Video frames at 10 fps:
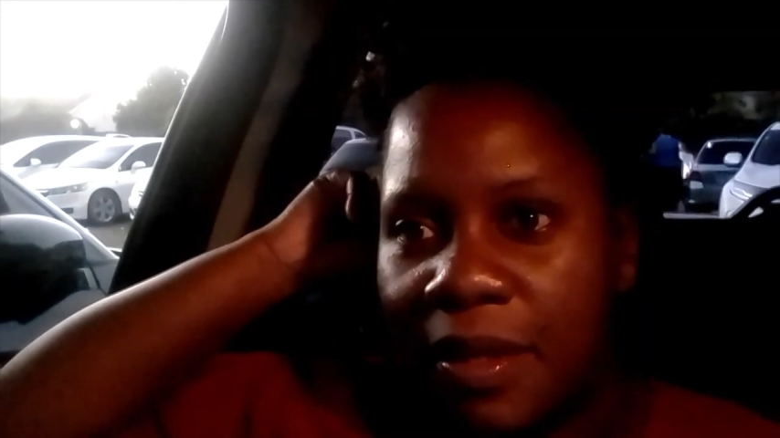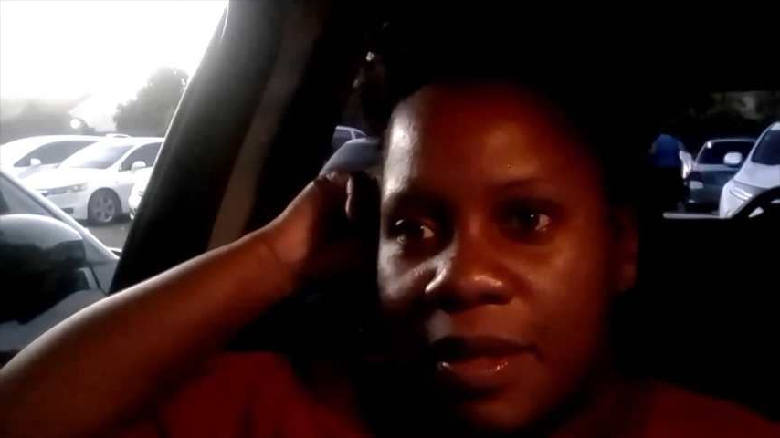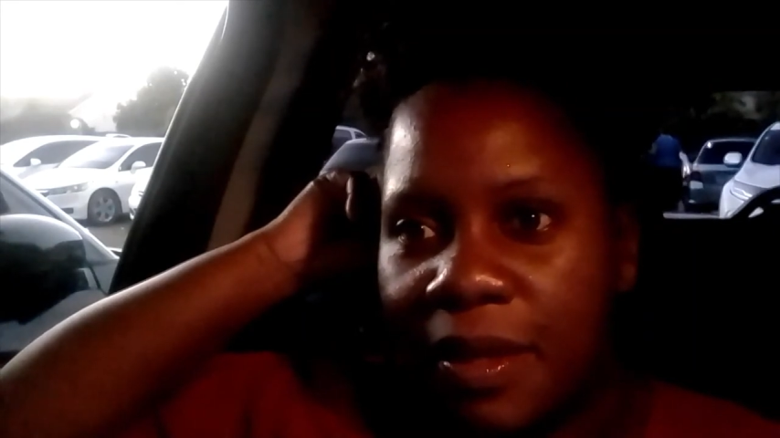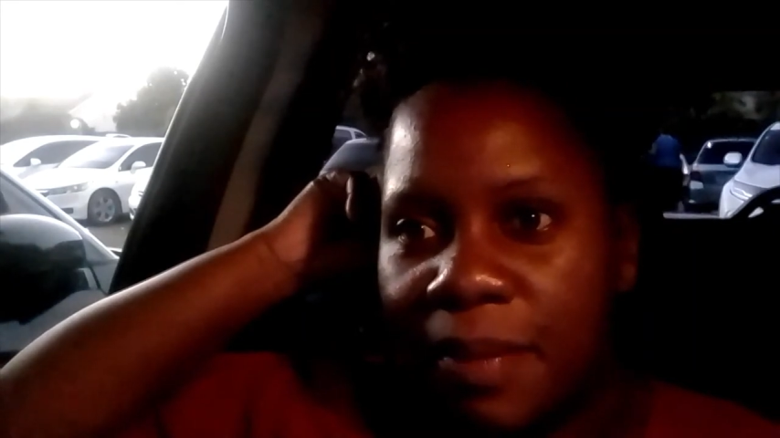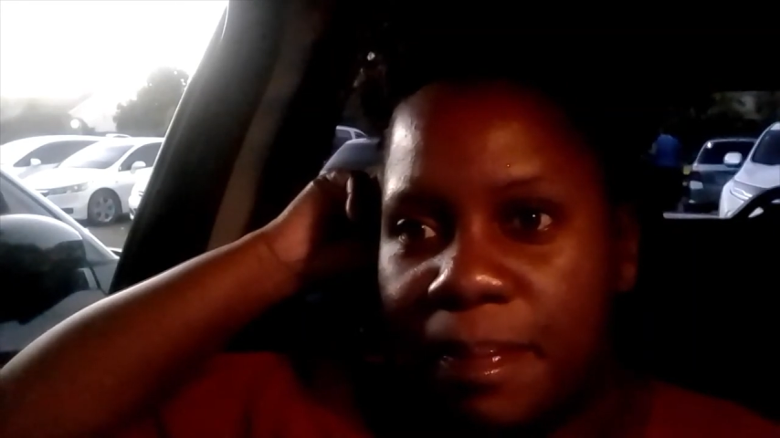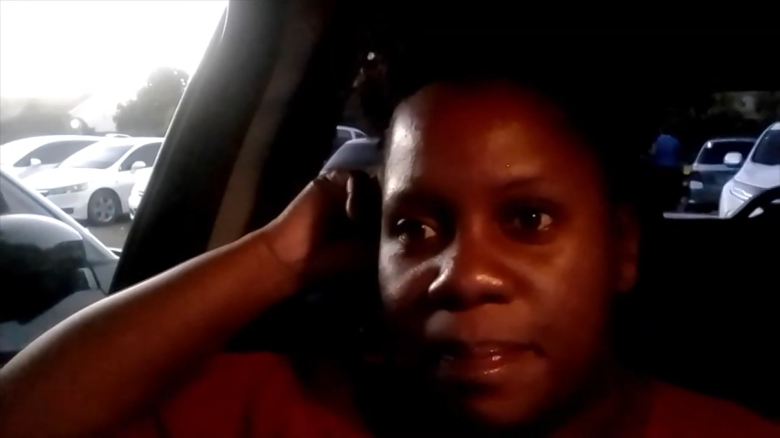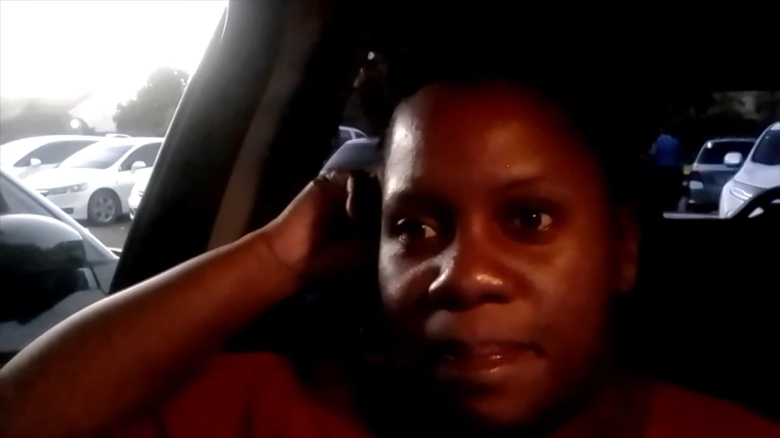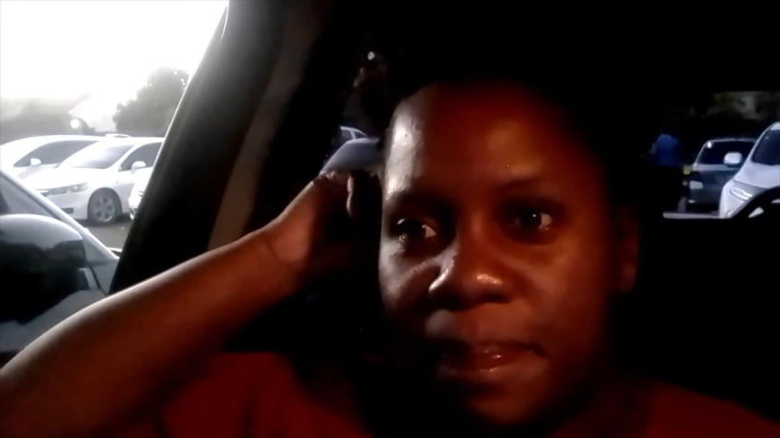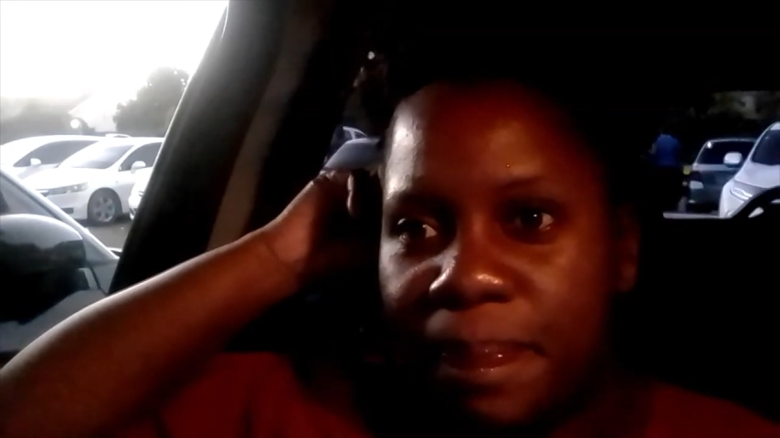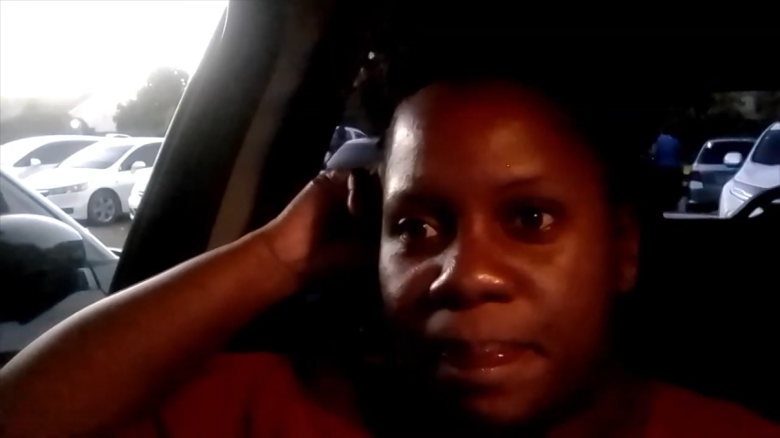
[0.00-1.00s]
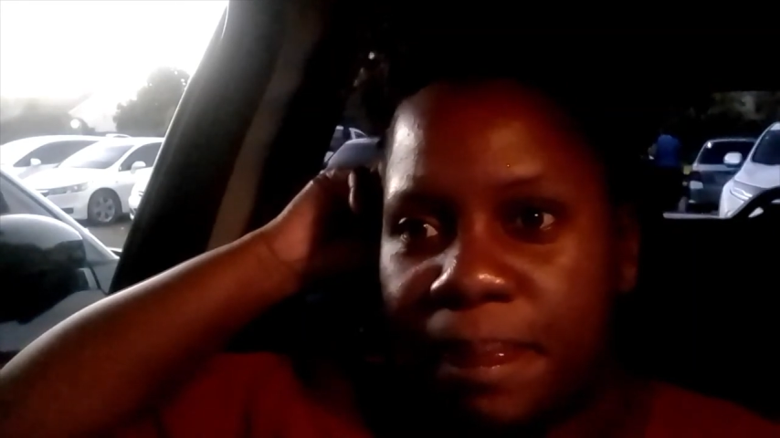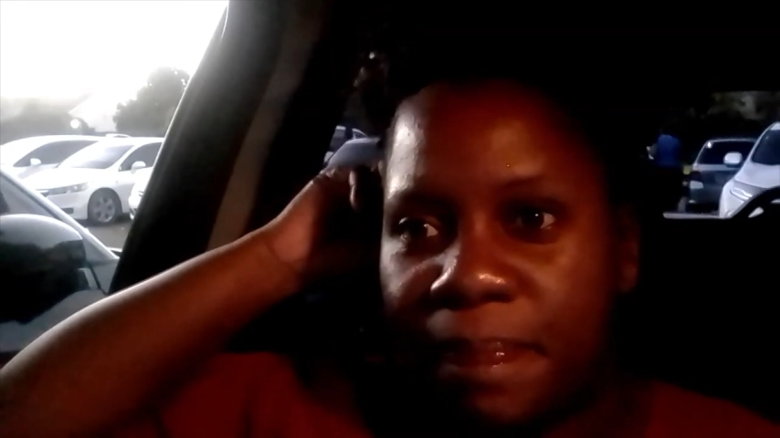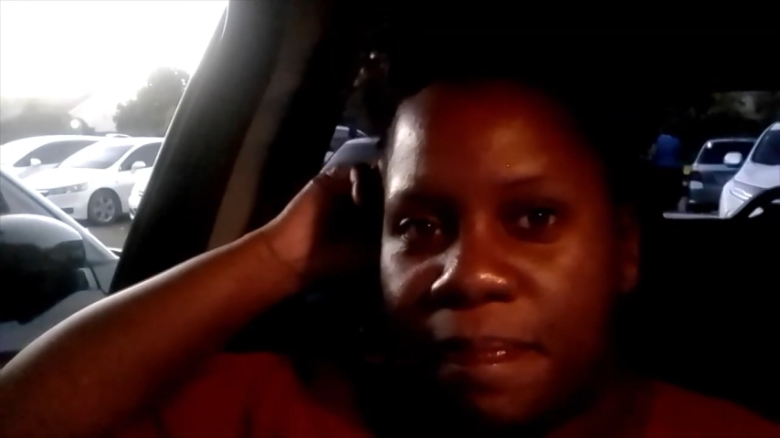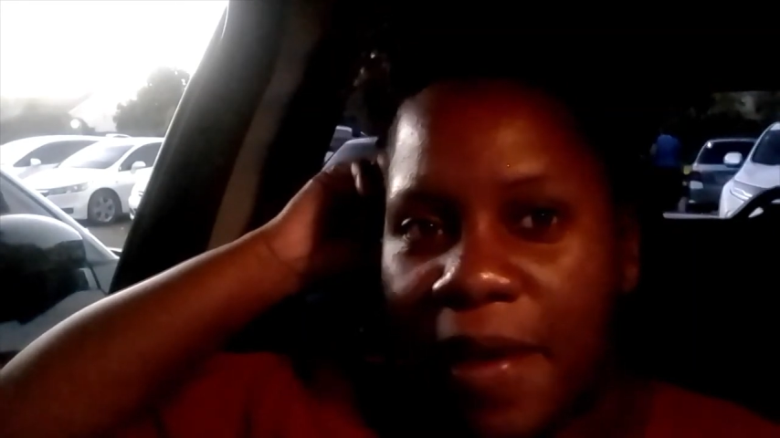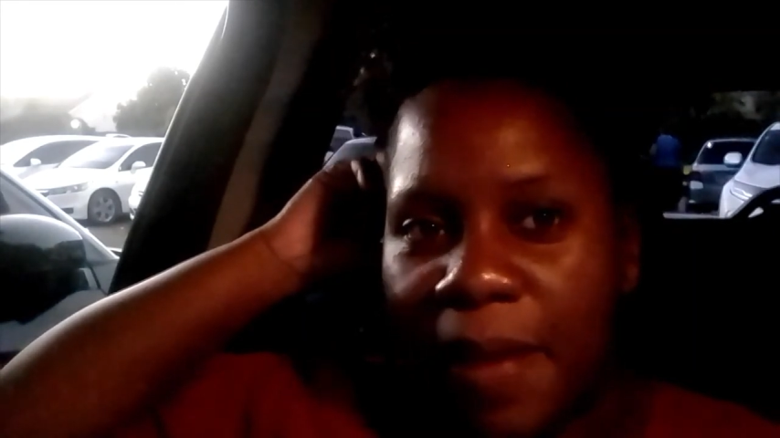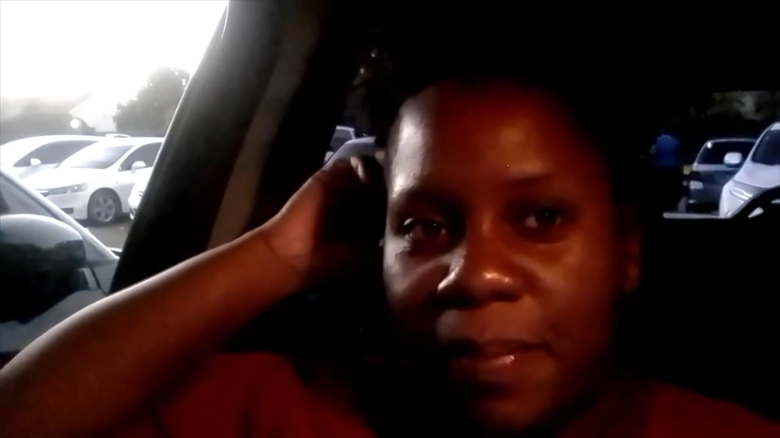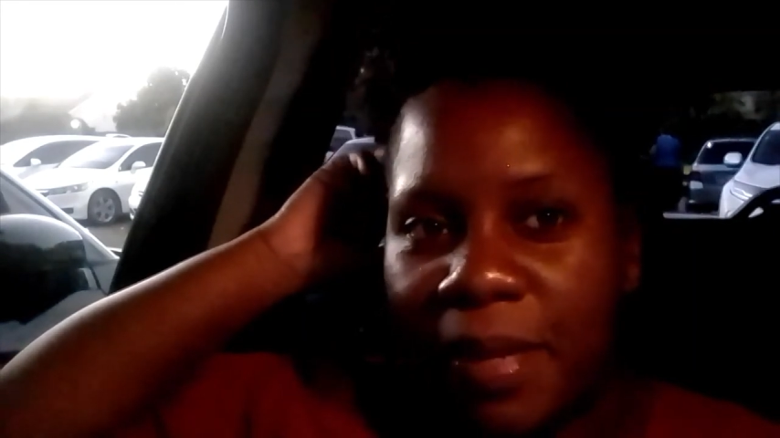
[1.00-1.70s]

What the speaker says: him find my